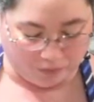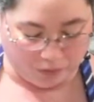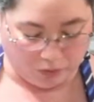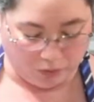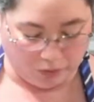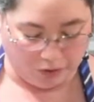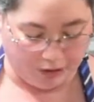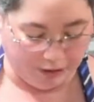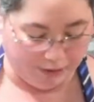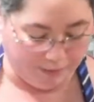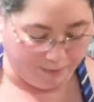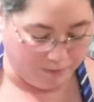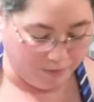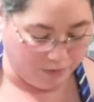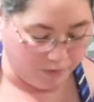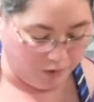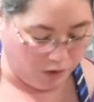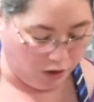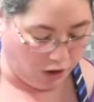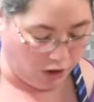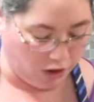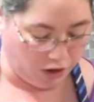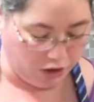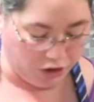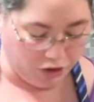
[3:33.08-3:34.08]
Okay,
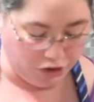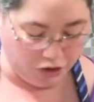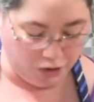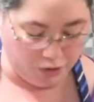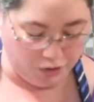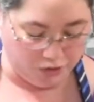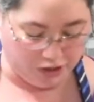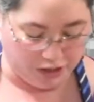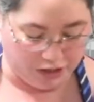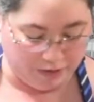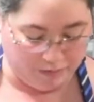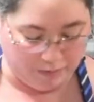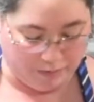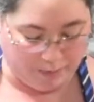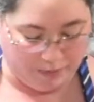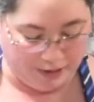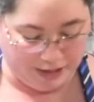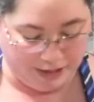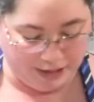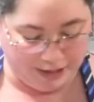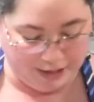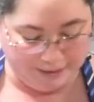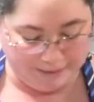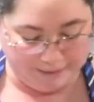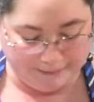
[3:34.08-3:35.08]
all you're going to do is keep
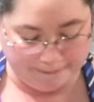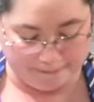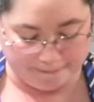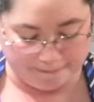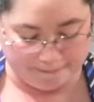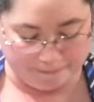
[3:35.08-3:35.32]
repeating